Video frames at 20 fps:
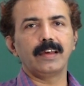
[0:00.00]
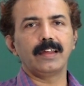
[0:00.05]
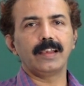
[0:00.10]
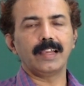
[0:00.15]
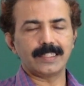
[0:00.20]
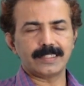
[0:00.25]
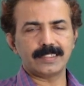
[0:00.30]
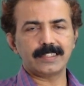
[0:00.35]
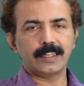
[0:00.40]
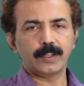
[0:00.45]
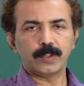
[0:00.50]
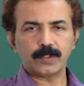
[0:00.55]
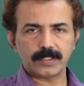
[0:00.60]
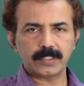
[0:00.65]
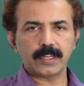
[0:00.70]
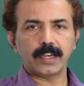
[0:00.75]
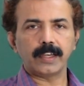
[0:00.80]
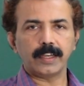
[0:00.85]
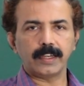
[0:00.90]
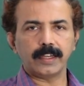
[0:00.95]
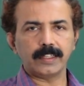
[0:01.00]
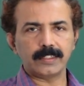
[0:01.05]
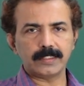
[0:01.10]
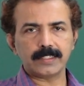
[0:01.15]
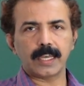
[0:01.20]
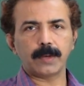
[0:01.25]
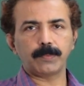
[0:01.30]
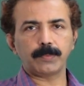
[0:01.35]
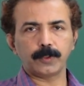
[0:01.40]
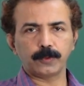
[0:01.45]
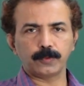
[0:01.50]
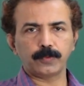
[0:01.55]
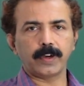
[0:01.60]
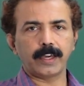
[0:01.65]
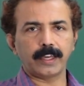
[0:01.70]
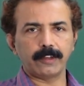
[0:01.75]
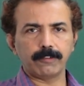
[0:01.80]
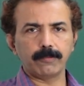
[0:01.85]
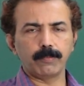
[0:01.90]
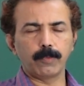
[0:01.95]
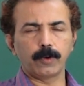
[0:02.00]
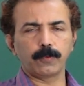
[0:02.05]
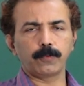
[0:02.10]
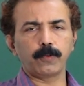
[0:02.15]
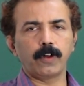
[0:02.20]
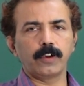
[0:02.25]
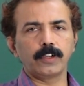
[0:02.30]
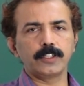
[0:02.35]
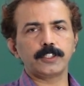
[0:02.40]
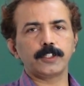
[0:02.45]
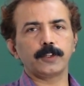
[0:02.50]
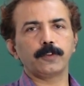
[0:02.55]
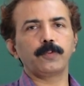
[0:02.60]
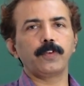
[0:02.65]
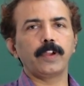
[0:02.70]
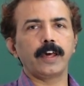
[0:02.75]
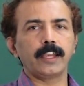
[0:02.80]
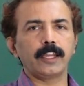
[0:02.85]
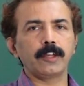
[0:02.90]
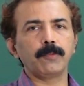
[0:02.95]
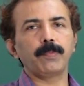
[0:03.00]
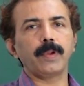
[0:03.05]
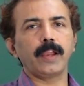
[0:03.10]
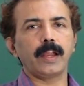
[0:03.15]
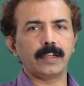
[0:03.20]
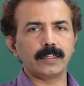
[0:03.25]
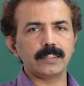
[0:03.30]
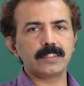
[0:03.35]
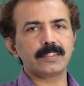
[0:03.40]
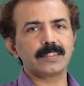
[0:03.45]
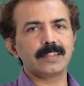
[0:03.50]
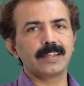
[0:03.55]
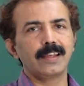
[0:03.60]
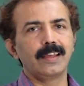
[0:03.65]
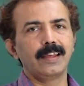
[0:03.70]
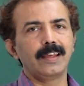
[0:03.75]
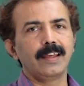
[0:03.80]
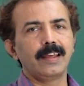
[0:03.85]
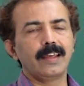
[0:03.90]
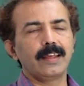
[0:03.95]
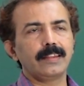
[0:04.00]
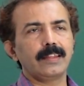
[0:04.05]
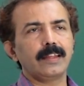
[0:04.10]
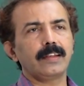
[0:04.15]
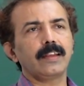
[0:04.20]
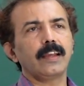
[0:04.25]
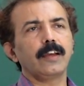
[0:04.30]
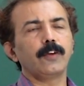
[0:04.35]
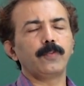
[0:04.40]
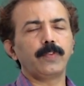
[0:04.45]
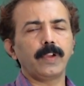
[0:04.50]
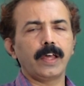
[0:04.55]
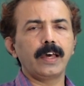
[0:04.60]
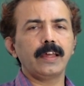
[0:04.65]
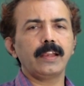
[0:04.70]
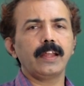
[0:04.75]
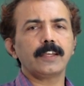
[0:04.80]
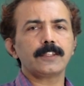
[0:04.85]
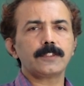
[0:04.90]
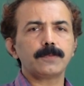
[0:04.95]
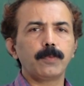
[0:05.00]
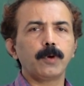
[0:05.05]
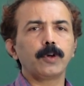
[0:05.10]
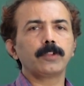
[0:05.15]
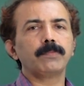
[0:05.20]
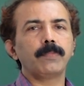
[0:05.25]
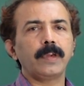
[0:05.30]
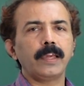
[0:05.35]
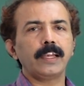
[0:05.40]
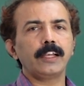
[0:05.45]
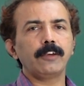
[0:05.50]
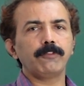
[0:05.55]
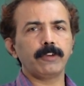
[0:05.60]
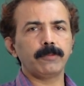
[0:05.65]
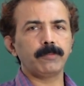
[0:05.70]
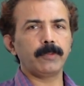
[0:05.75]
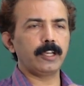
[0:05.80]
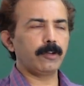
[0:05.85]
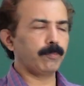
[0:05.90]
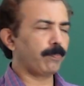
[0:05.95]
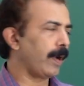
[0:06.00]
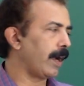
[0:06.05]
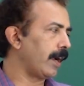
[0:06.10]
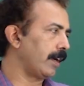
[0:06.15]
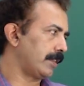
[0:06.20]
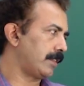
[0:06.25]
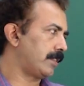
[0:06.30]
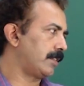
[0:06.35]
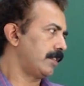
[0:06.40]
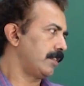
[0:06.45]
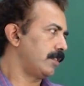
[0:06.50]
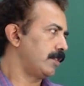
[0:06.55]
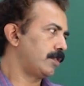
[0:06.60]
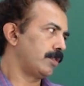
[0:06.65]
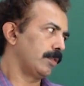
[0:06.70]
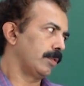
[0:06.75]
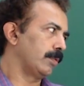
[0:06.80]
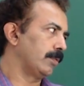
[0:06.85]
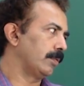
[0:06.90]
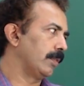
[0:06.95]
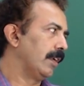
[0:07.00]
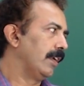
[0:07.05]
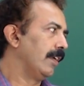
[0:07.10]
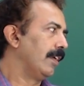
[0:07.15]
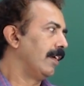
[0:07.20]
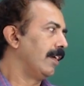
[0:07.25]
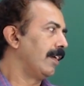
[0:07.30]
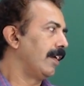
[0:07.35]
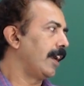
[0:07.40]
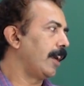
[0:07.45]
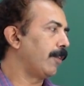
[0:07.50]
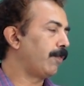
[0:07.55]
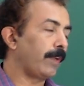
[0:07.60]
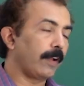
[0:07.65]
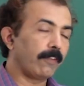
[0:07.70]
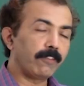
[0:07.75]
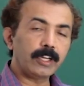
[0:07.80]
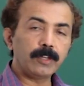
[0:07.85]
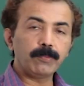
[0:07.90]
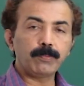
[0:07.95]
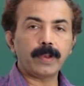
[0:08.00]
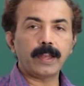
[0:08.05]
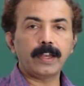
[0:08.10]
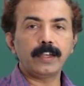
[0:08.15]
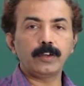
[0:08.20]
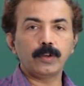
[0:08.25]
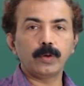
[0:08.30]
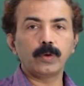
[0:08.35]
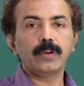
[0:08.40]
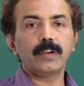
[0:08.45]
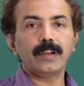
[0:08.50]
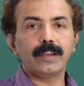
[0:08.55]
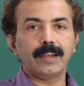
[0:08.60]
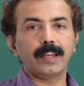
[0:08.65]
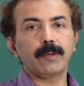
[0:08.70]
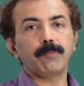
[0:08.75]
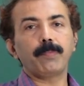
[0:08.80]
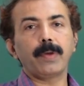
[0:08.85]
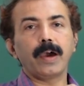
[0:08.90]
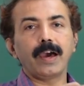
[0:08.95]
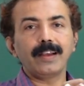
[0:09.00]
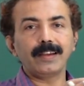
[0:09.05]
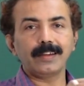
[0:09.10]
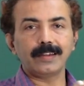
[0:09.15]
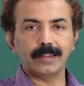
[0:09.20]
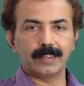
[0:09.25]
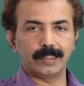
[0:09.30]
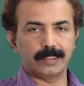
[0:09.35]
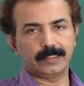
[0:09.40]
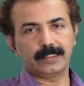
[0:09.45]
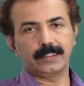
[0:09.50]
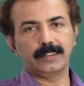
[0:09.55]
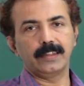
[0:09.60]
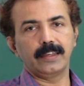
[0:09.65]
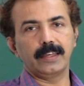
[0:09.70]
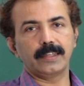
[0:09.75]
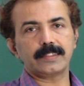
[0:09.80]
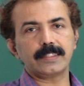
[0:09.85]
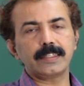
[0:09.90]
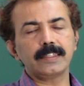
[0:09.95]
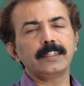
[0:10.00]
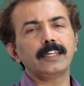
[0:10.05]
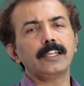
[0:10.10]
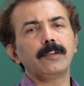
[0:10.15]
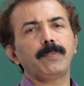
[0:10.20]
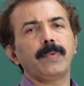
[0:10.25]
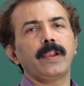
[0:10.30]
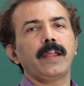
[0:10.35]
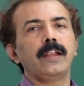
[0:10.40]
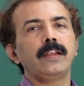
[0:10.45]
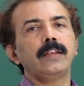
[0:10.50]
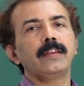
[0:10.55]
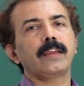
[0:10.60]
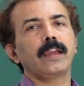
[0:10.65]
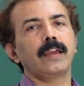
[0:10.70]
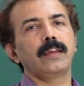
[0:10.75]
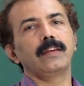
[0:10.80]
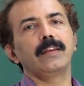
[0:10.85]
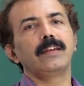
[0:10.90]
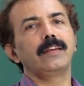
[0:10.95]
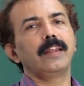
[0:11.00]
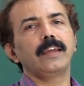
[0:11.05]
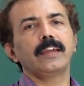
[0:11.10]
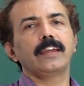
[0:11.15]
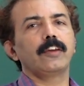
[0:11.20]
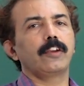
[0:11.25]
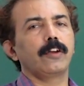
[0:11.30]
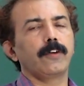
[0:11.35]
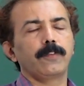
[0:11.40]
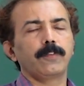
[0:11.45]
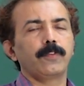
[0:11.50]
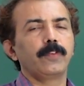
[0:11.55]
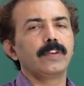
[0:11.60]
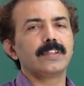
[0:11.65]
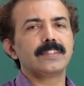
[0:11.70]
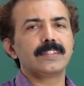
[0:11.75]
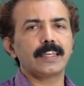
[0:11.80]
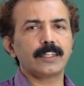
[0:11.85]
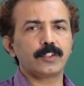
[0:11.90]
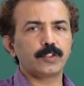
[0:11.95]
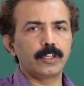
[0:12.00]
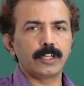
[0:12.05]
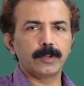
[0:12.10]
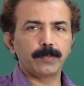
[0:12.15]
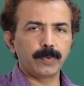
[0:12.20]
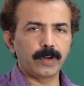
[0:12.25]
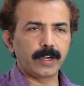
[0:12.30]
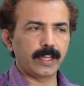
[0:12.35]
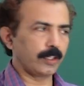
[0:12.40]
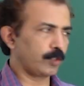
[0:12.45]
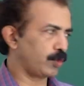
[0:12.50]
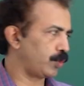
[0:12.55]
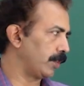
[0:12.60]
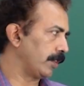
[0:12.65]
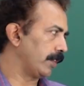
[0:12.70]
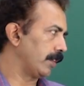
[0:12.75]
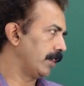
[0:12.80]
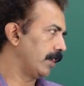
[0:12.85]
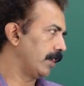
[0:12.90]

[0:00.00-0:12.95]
last time we studied in chapter 5, morphology of flowering plants, that a flower has both male and female parts. So, a flowering plant don't need a partner. A single plant can take care of sexual reproduction.